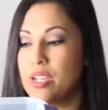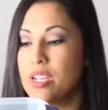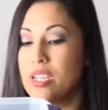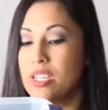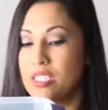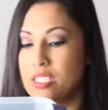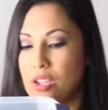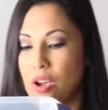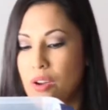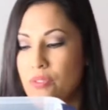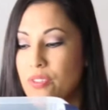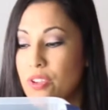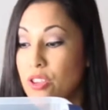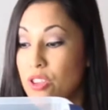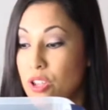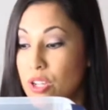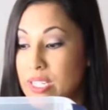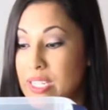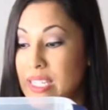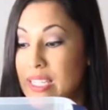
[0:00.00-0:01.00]
So if you
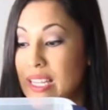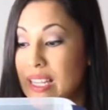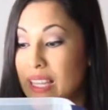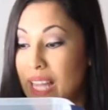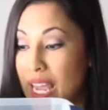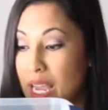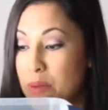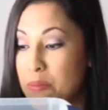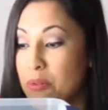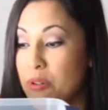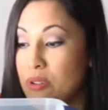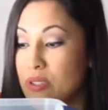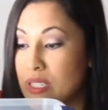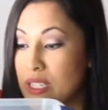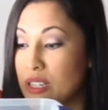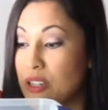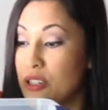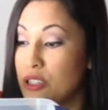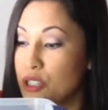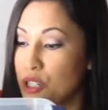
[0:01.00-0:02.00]
looked at the labels, the
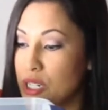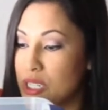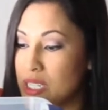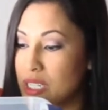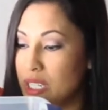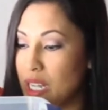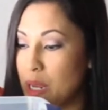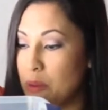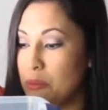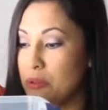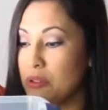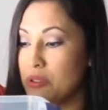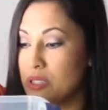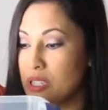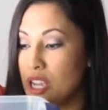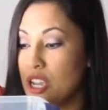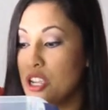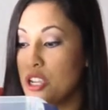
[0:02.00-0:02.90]
nutrition labels,